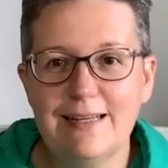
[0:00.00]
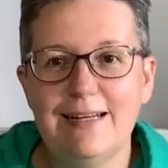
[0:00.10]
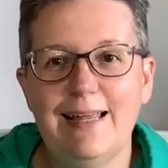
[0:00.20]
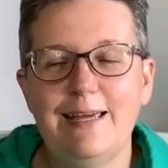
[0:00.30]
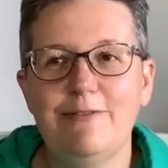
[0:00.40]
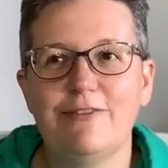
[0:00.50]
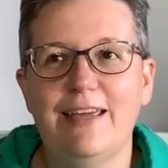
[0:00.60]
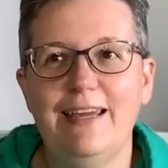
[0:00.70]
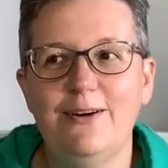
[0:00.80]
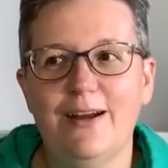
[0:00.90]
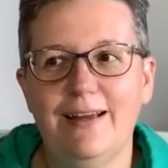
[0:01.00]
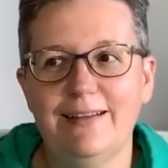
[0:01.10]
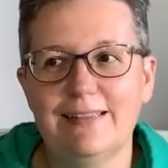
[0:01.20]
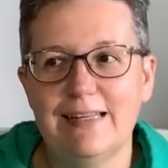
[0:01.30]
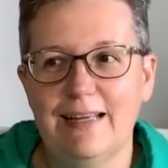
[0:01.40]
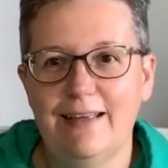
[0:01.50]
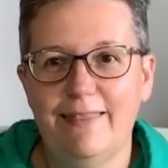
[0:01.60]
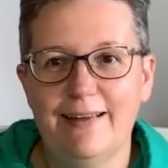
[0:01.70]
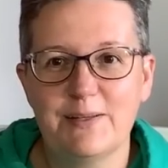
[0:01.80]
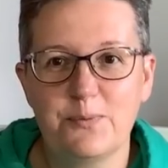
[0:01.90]
in life here, and
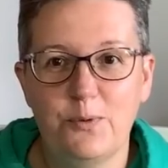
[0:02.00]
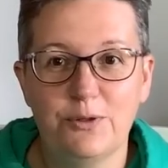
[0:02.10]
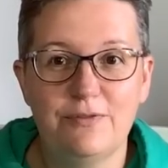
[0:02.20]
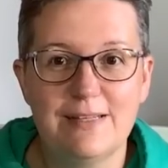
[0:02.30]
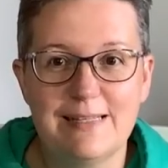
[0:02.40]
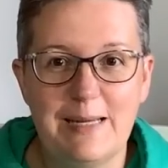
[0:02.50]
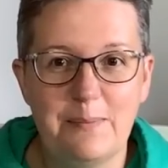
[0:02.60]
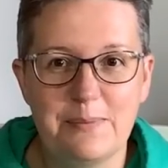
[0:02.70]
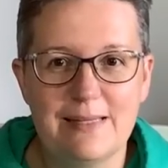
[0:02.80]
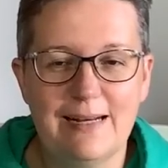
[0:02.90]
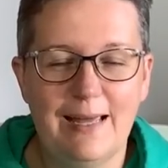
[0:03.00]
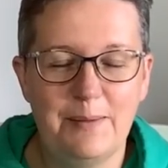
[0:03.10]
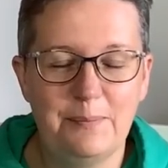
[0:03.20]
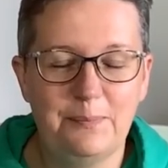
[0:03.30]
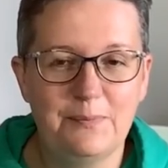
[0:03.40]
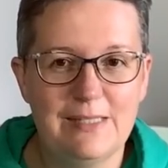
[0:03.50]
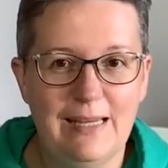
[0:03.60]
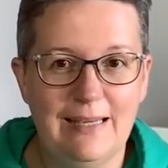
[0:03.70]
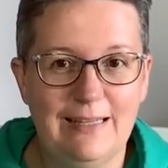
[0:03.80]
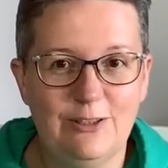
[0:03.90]
that's one of the steps that I'm
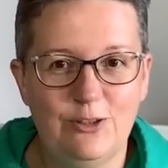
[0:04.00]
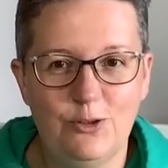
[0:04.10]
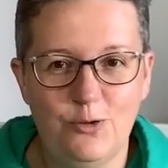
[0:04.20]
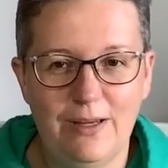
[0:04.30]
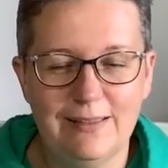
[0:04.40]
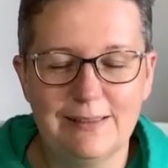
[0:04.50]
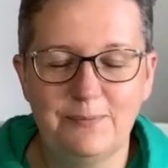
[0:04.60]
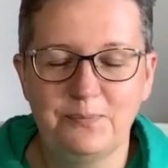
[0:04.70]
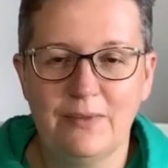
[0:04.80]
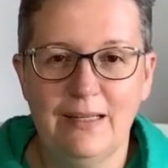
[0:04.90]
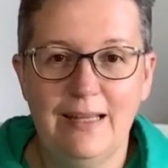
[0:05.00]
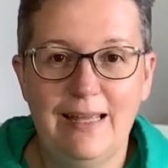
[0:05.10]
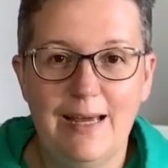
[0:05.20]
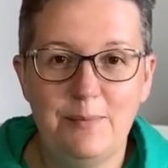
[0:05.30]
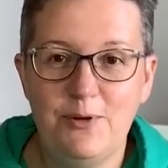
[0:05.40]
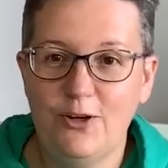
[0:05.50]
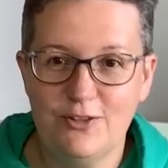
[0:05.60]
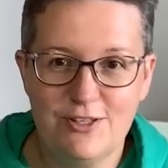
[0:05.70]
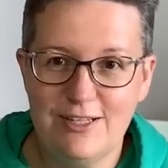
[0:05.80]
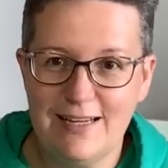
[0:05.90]
taking to do that. I'm not
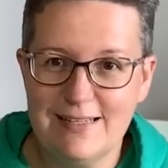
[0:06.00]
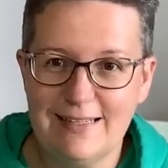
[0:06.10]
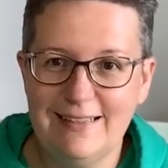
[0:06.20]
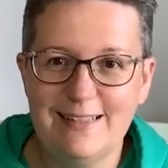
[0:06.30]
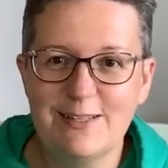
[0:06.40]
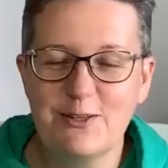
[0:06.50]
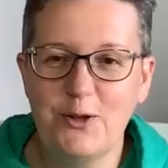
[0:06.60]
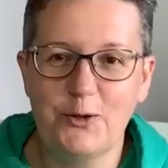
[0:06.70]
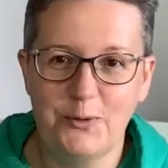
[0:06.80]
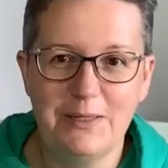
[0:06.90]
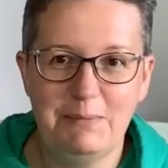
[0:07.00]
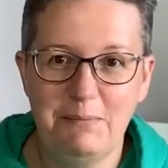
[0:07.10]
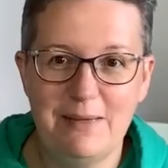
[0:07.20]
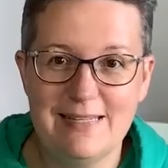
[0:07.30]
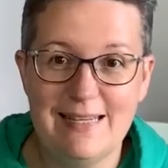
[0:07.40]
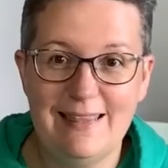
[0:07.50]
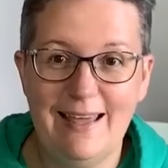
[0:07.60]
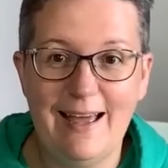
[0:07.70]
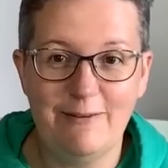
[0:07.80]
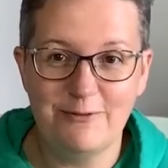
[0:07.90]
suggesting that it's not going to be busy
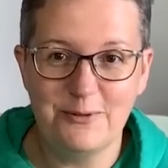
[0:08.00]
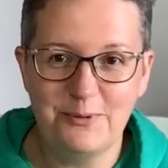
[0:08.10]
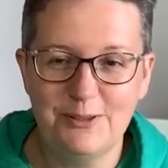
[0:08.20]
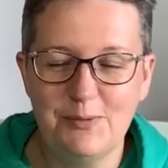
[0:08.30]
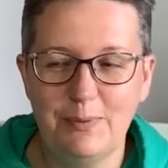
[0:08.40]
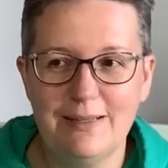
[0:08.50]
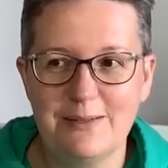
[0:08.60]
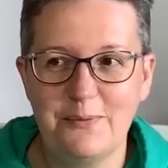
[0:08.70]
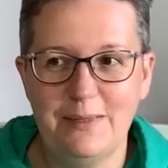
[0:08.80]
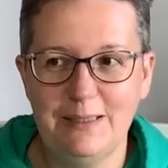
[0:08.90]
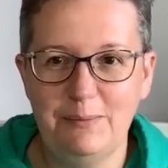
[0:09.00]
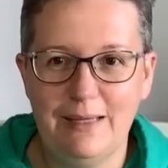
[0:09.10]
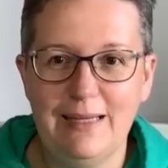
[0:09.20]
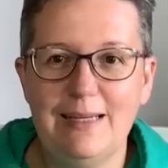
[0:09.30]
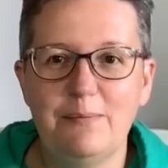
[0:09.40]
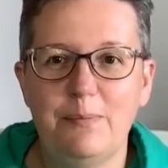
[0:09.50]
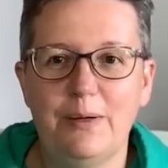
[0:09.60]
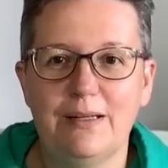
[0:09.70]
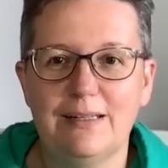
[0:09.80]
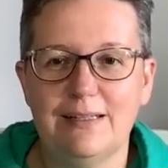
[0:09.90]
afterwards, because it will be,
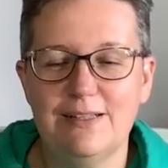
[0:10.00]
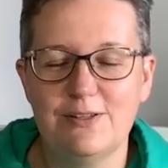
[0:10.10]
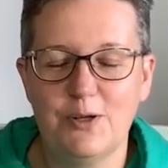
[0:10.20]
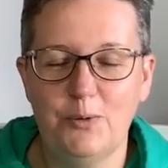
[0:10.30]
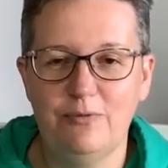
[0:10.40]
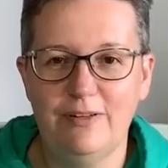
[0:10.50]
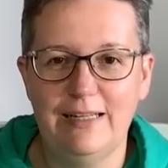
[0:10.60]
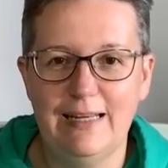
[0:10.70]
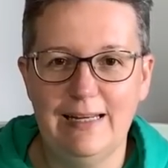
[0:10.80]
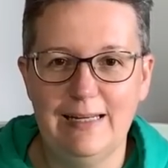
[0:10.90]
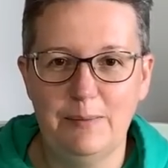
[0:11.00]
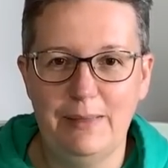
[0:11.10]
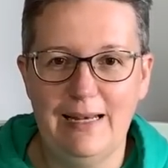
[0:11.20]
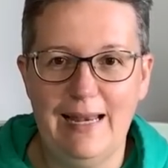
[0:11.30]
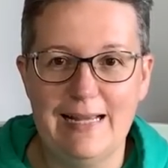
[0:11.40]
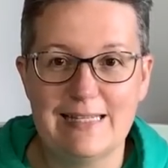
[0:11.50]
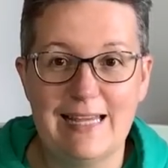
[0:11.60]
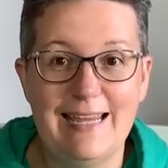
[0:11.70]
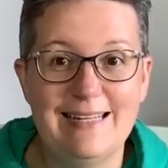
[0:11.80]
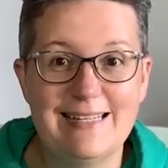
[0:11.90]
but just hopefully a little bit less
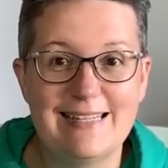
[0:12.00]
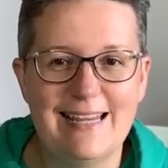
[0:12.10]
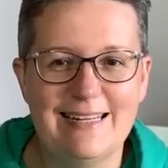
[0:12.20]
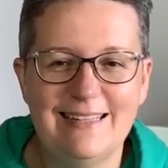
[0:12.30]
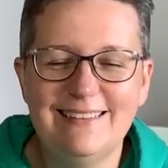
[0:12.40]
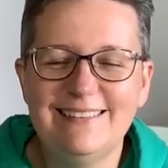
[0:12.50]
insane.